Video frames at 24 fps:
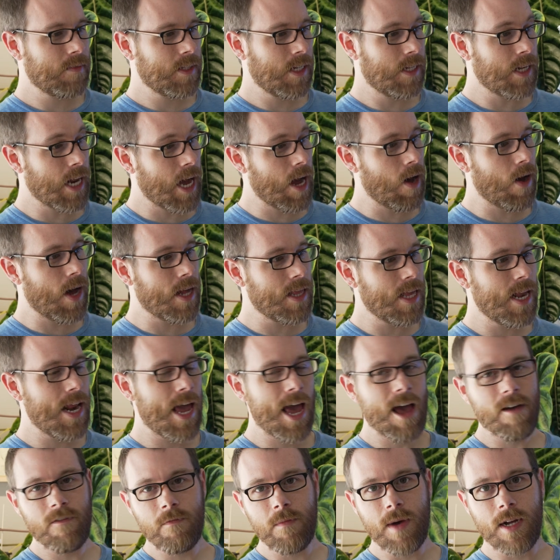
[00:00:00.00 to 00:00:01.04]
Now, I didn't
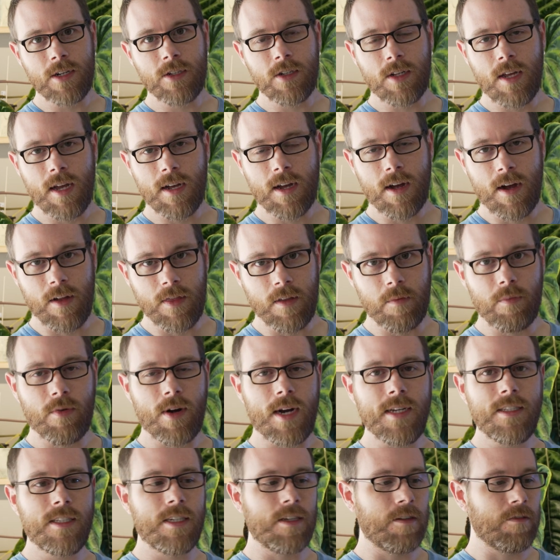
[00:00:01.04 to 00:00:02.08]
have much luck on the
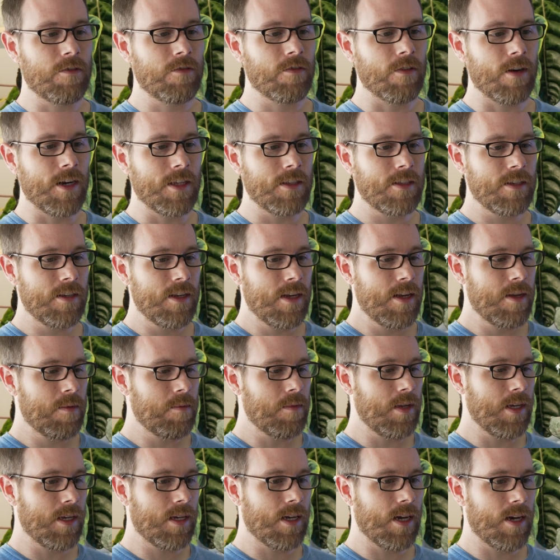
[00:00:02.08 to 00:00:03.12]
pricing front
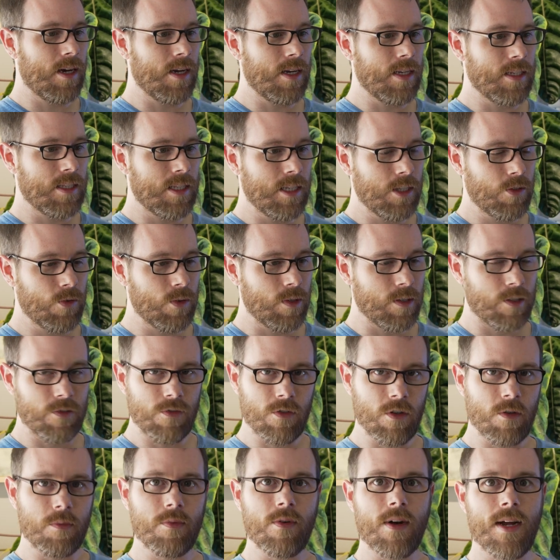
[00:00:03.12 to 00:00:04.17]
because this was
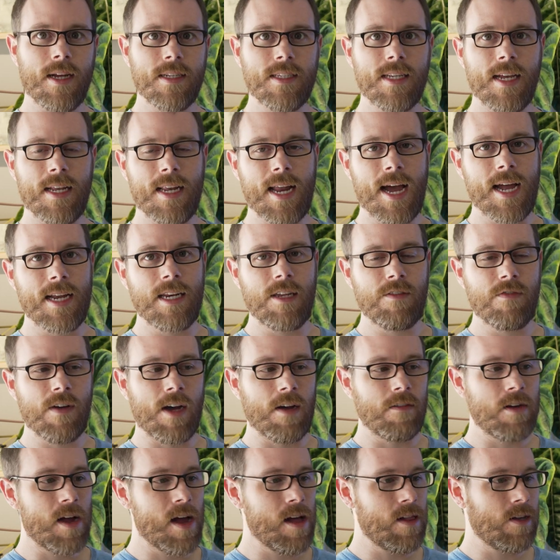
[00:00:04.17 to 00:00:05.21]
full price at
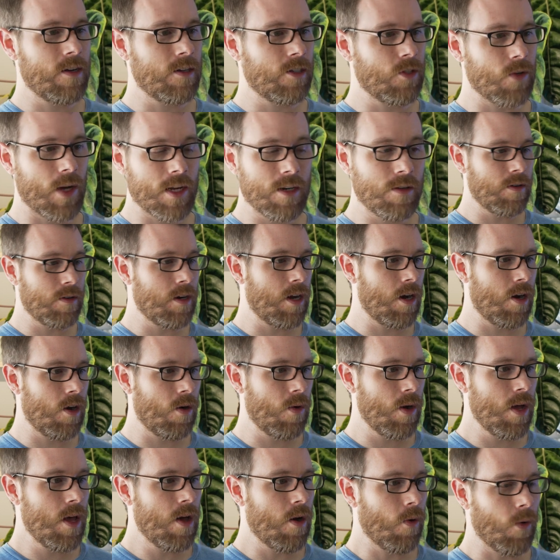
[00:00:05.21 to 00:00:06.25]
$95, so I
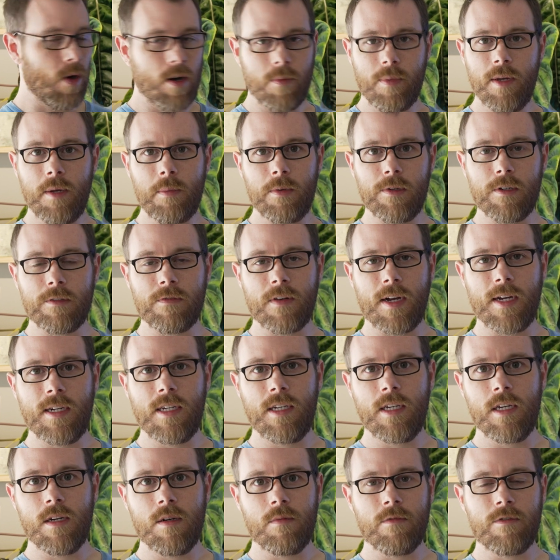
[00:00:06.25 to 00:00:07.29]
know where people are
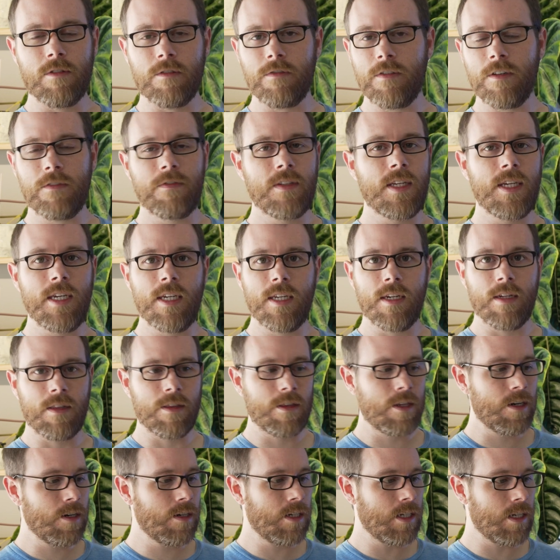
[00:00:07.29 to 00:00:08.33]
finding them for $15 and
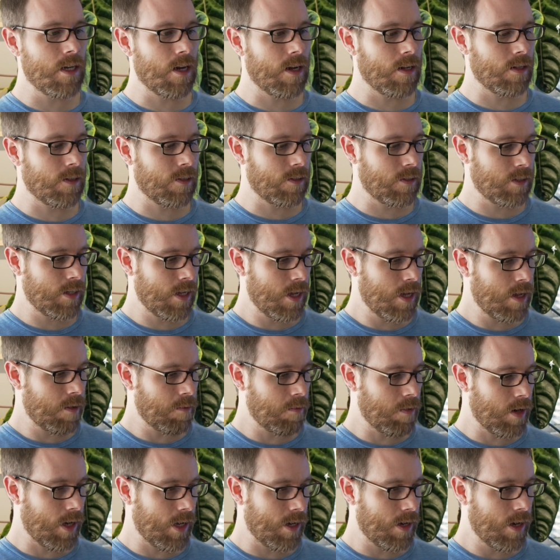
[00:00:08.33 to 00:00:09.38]
$30,
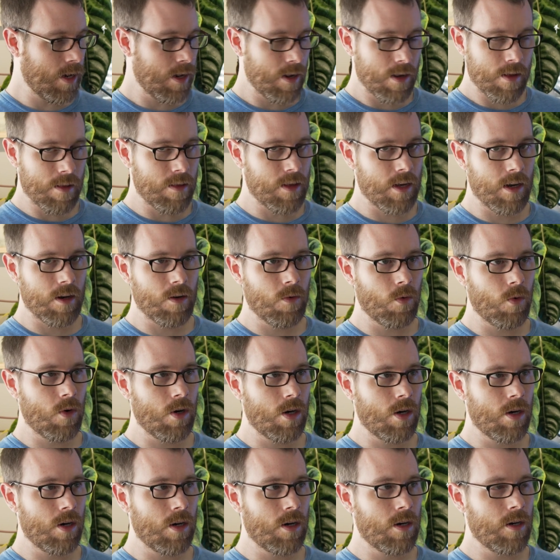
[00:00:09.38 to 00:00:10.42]
but there
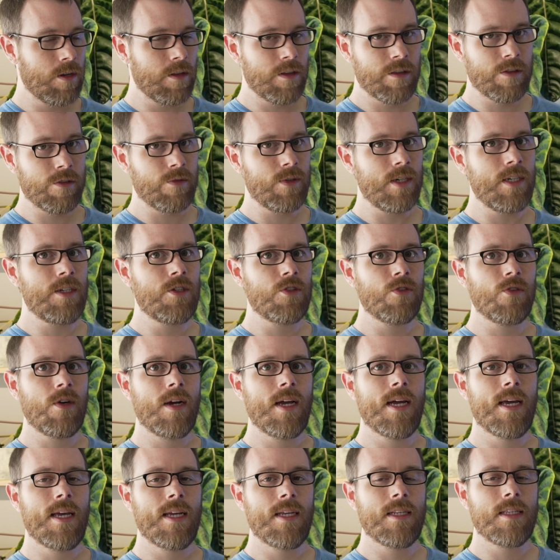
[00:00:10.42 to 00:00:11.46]
were 3
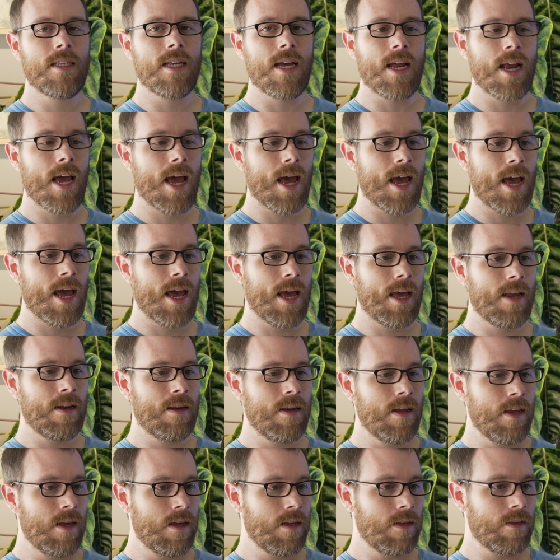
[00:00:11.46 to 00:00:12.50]
trays that
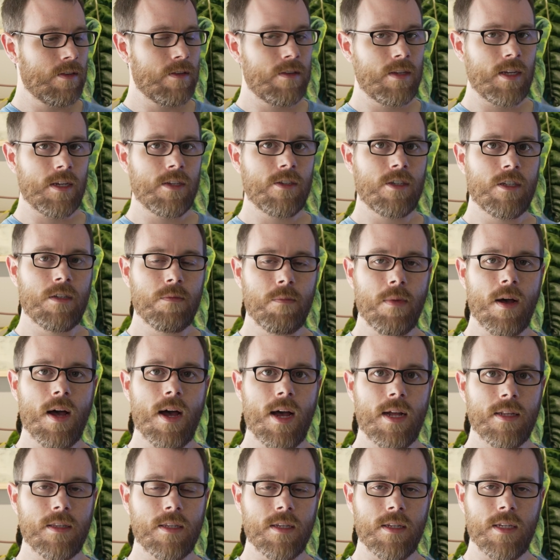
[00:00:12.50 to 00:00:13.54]
had 6
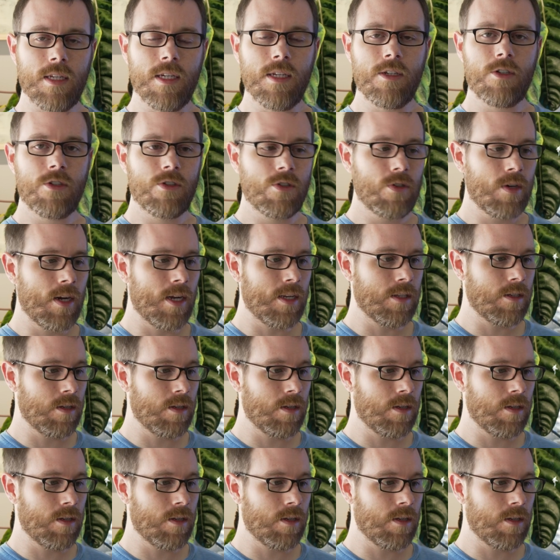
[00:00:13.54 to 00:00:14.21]
spots in each tray.